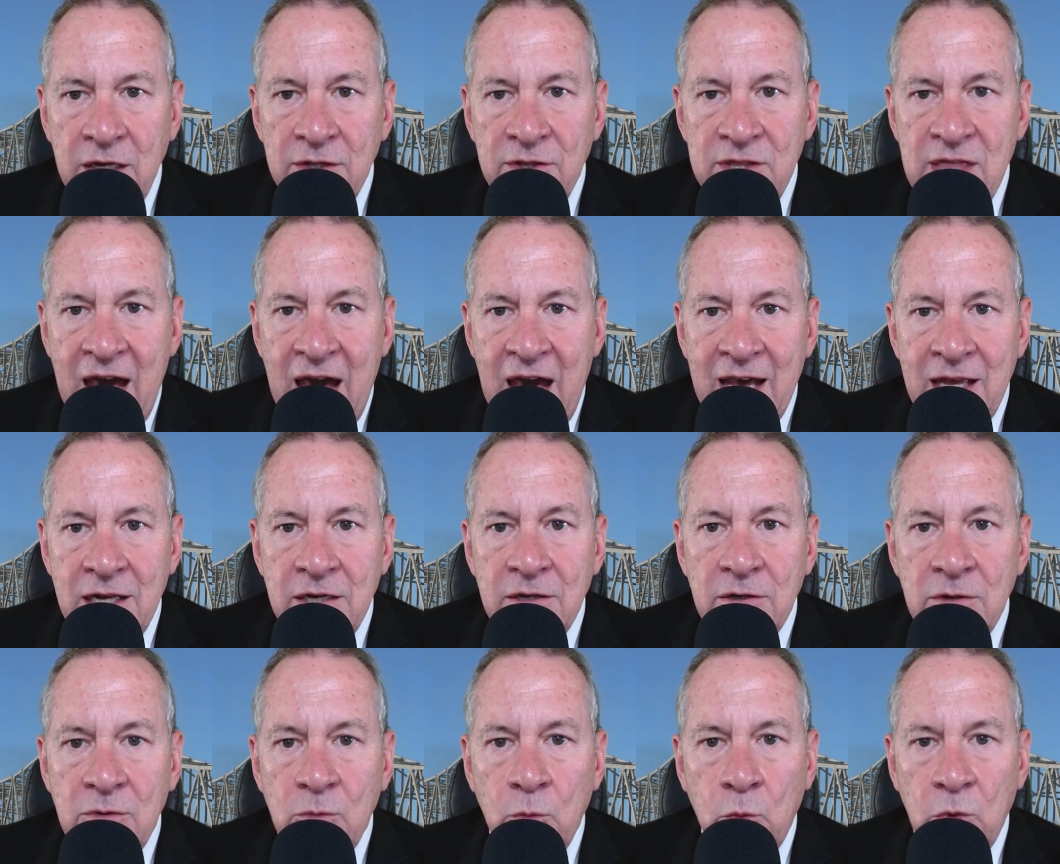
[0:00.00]
that
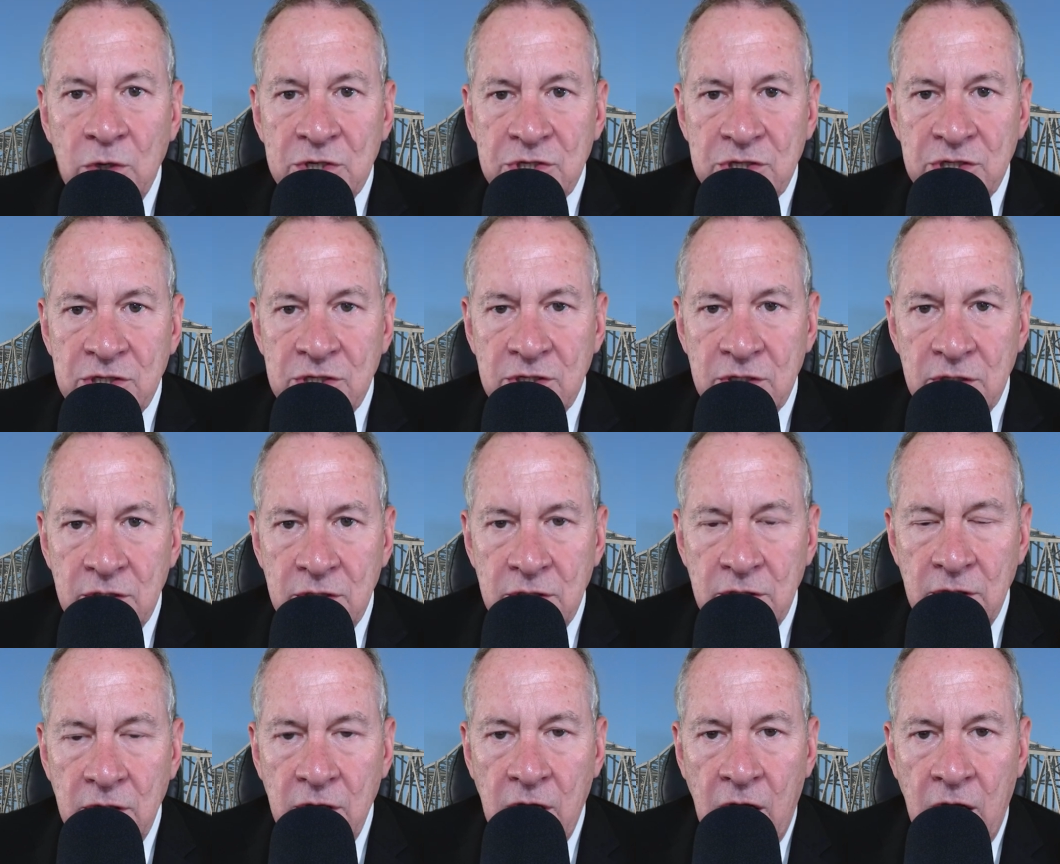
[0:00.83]
was
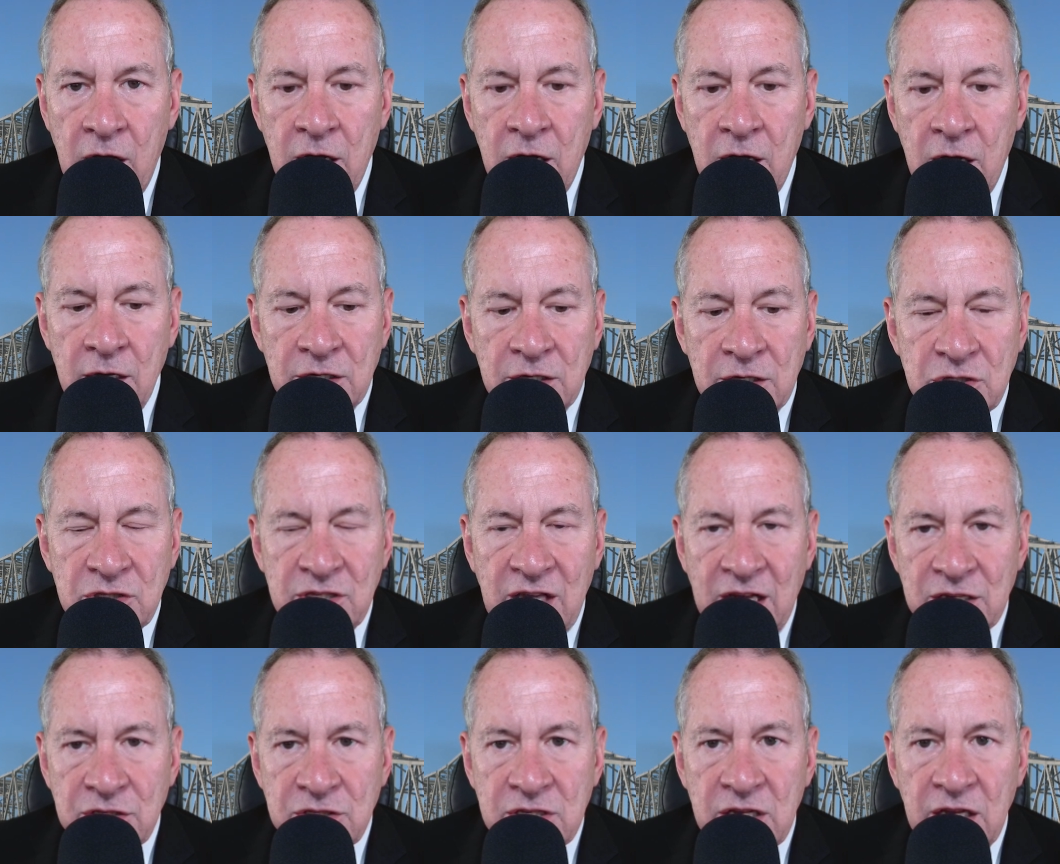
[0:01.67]

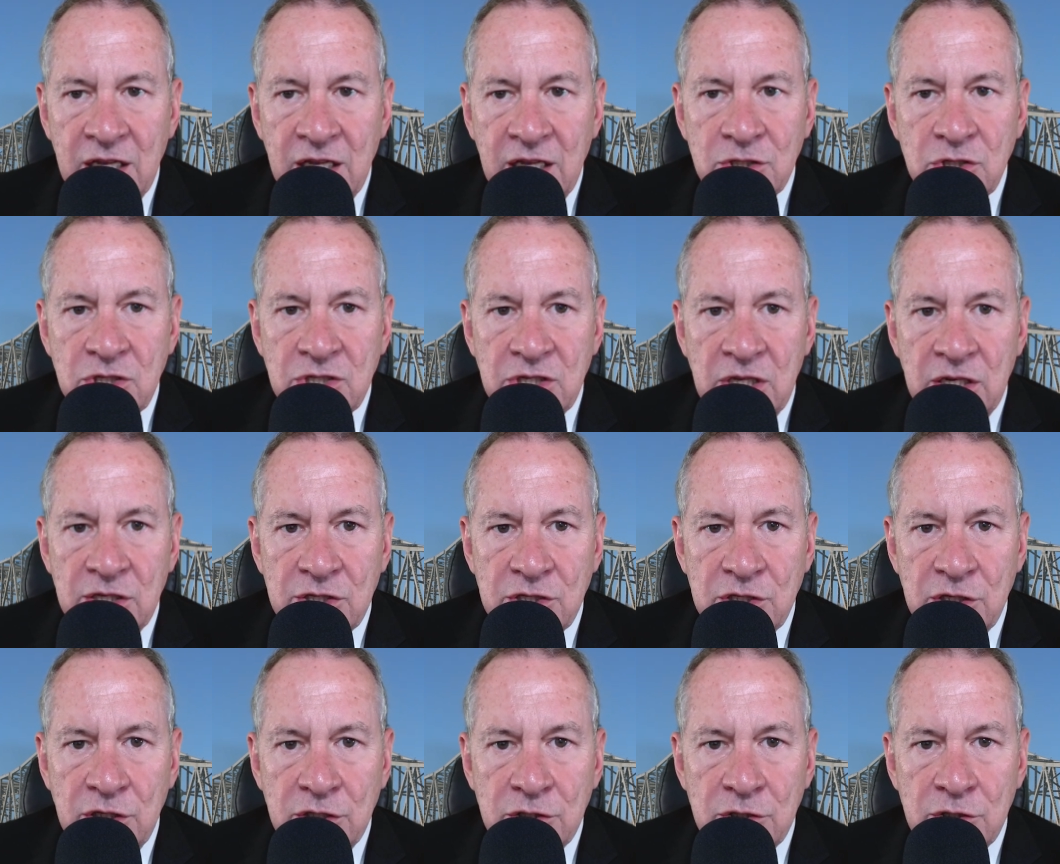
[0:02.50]
assessed against
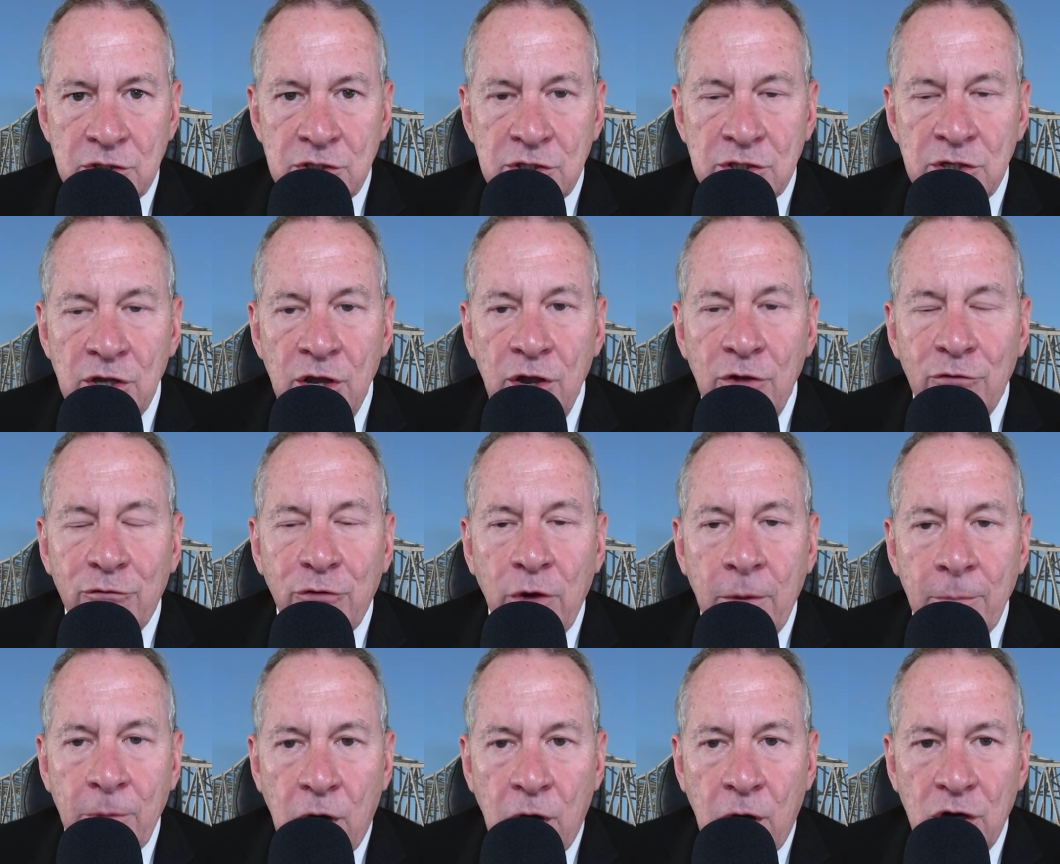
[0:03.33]
Citizens
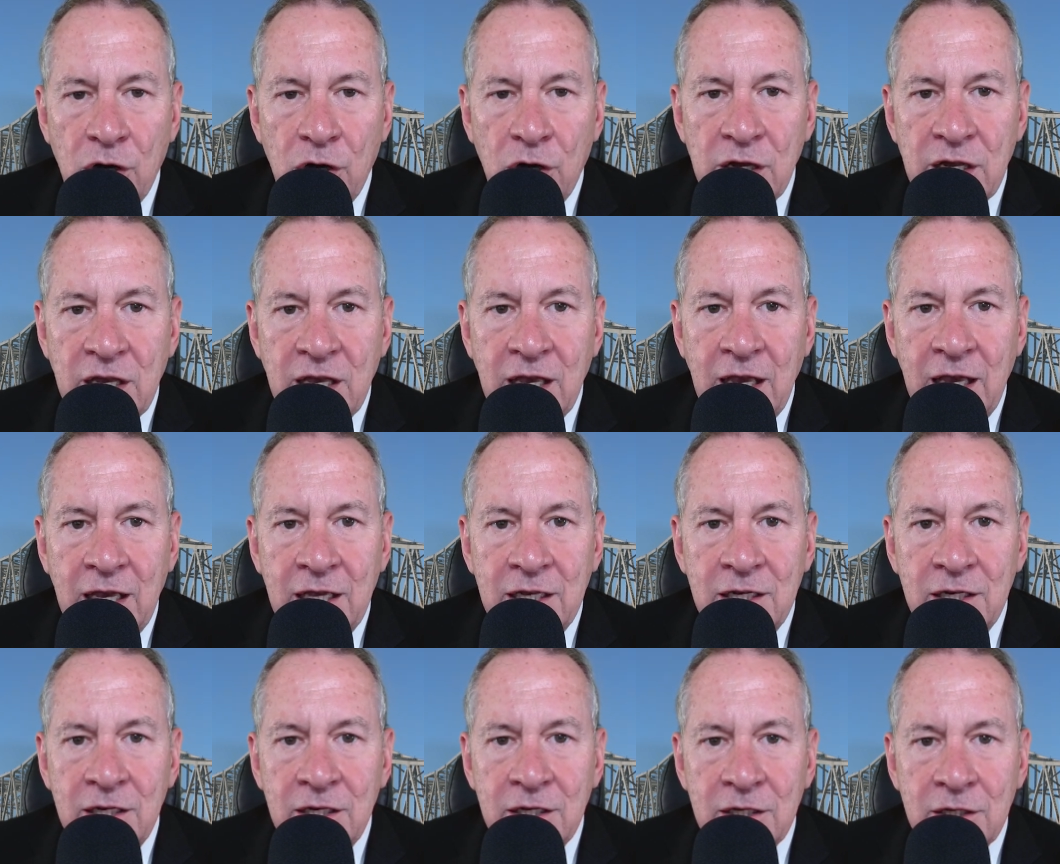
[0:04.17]
from
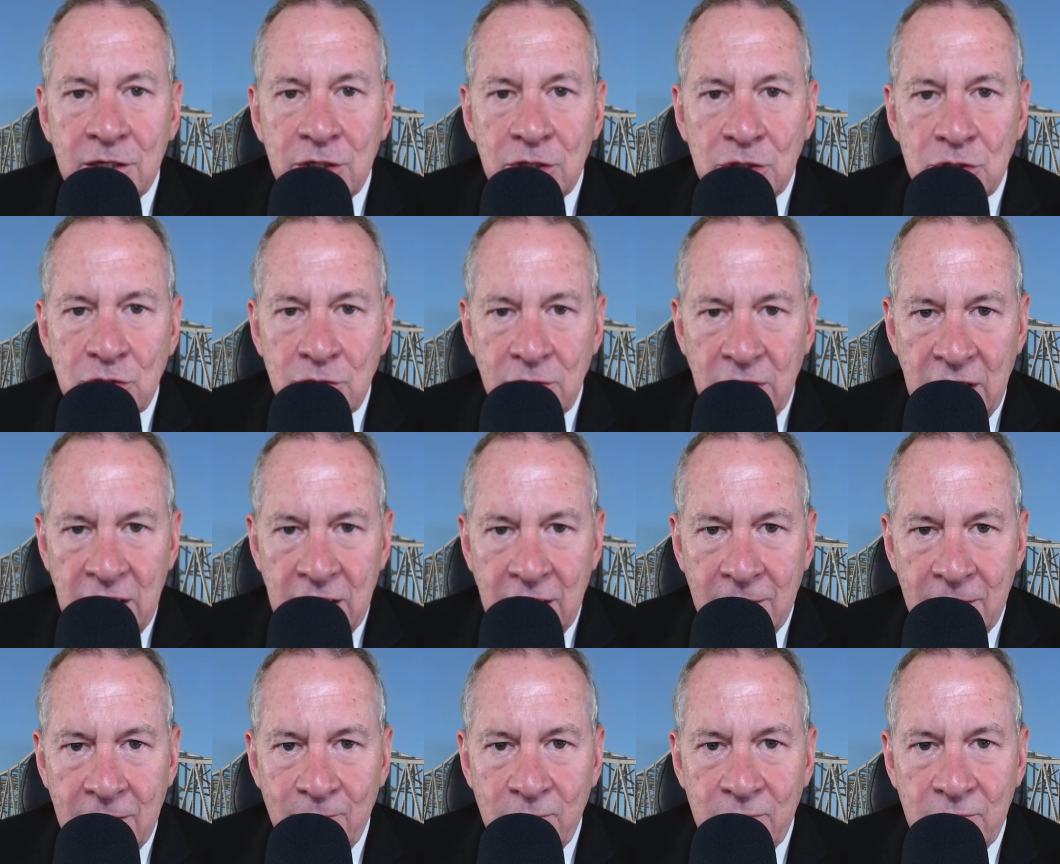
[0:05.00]
Hurricane Katrina